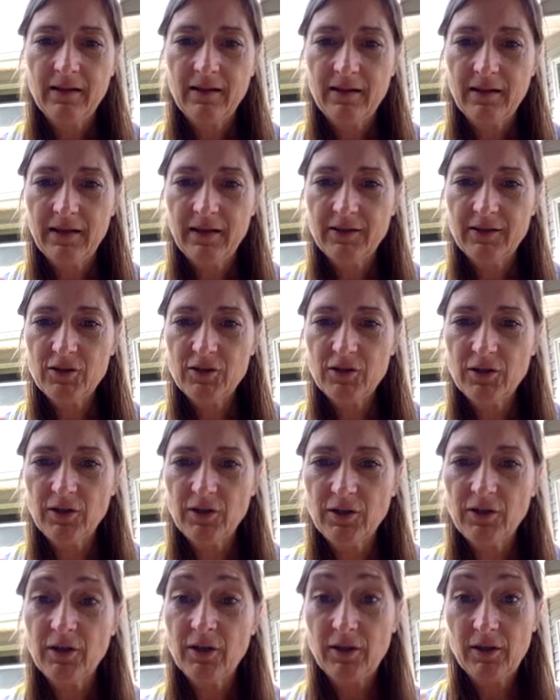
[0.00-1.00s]

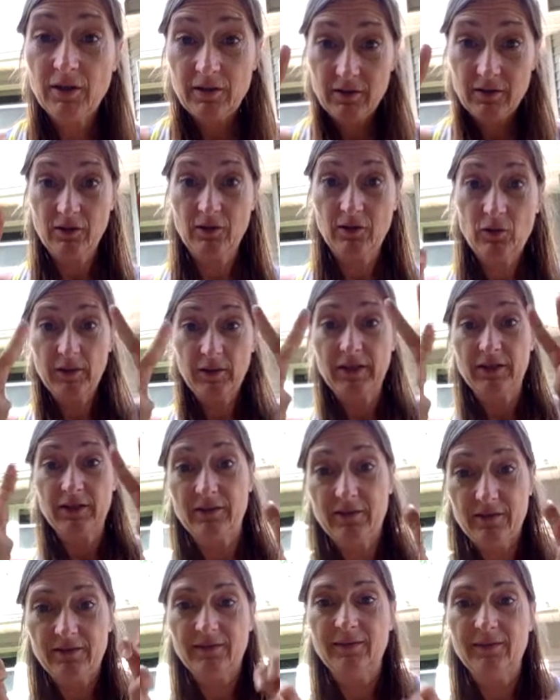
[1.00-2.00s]
enter
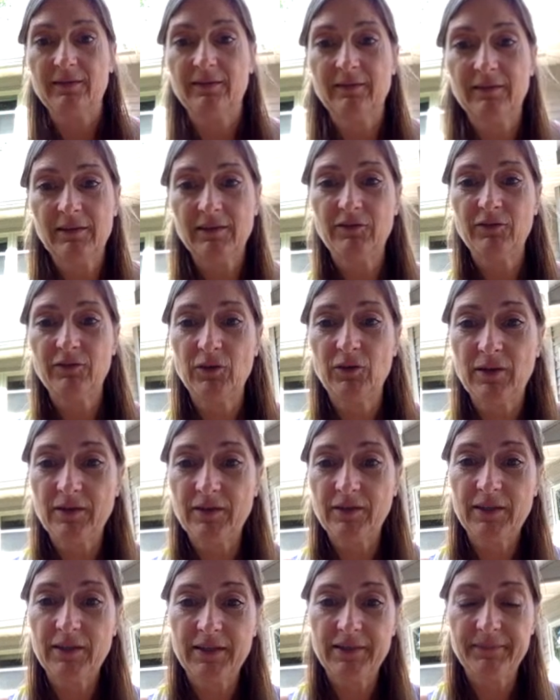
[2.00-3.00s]
quit if you are
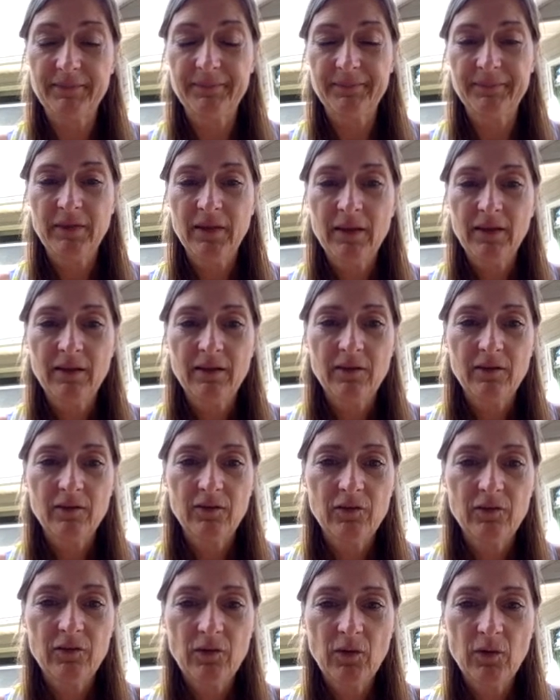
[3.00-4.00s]
done.
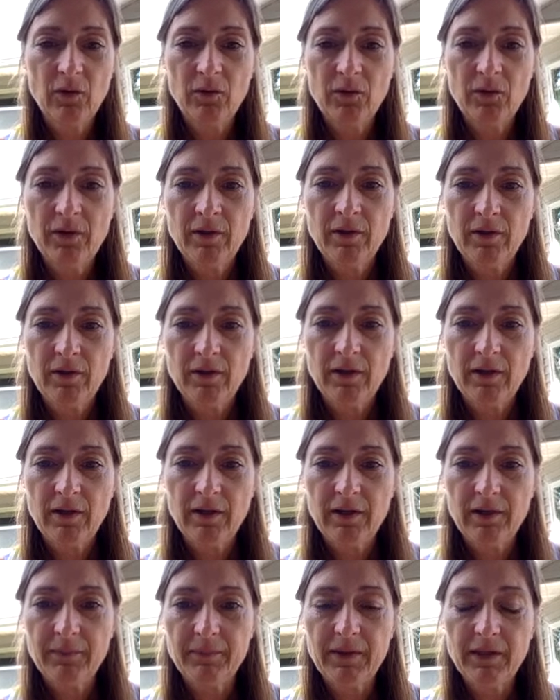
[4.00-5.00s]
So
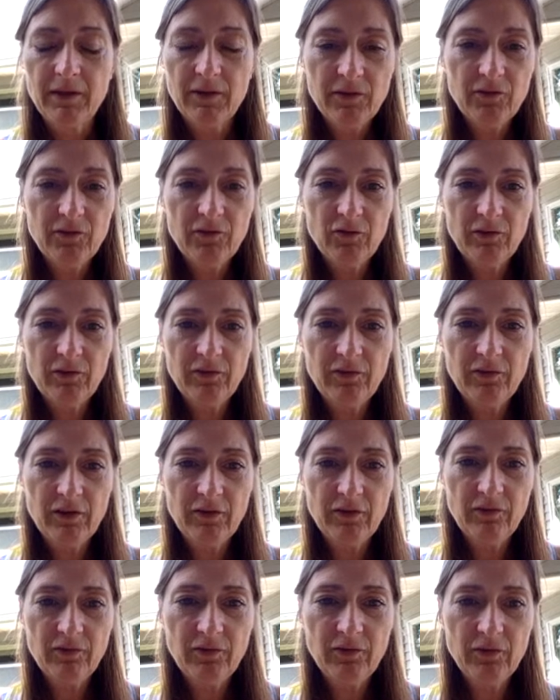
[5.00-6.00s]
there's just
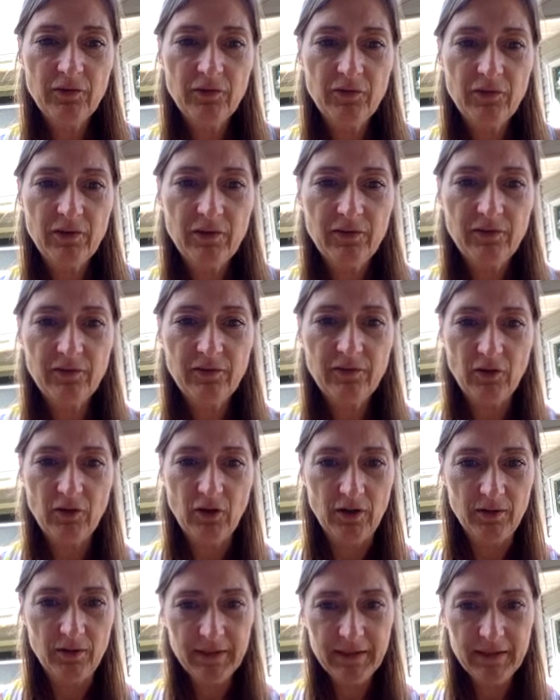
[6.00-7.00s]
our first
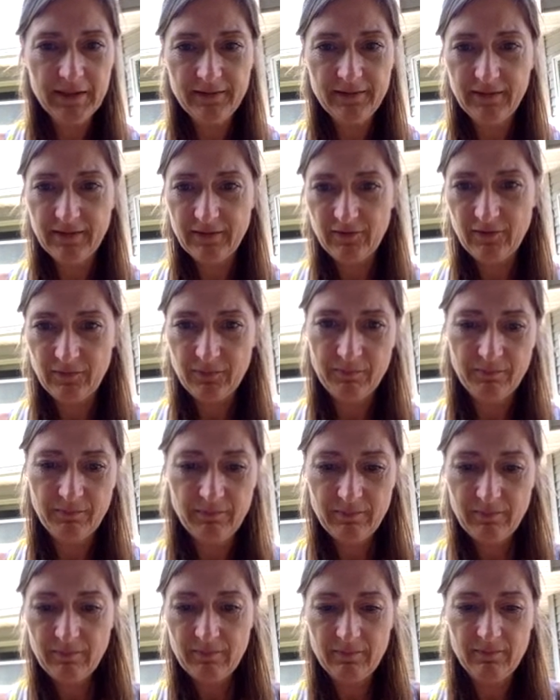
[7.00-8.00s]
installment. That's
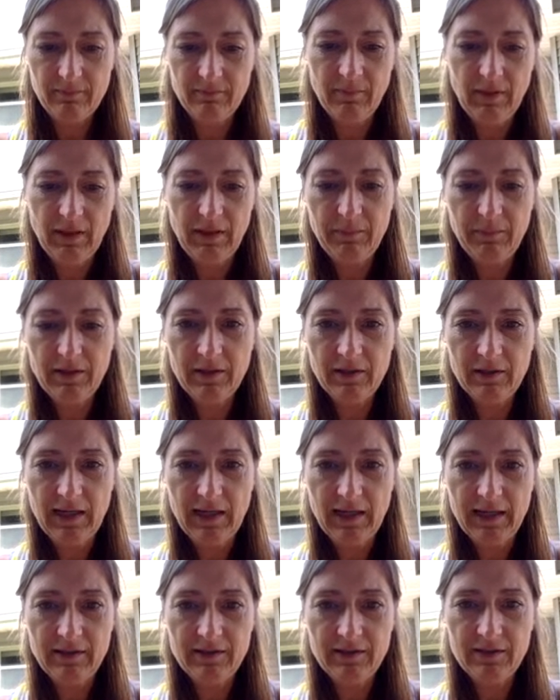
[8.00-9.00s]
maybe a
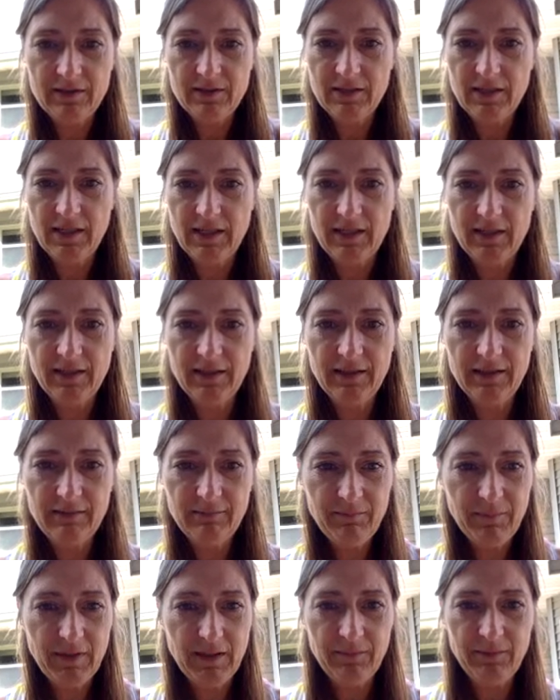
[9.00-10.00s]
lot to take
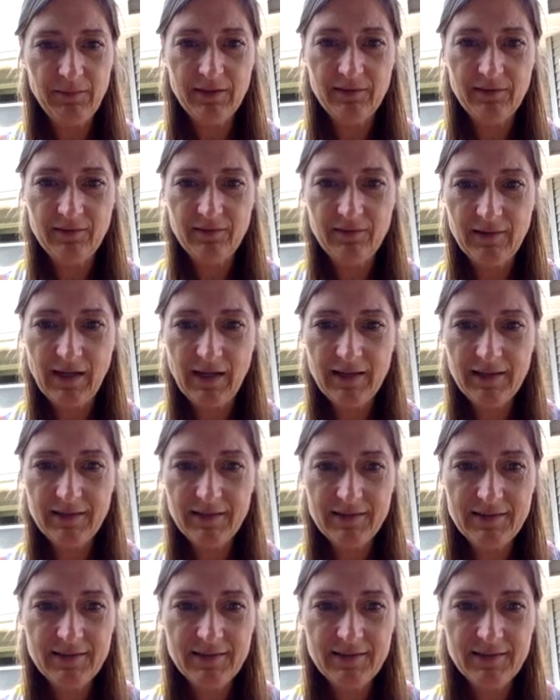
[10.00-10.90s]
in, maybe it's not.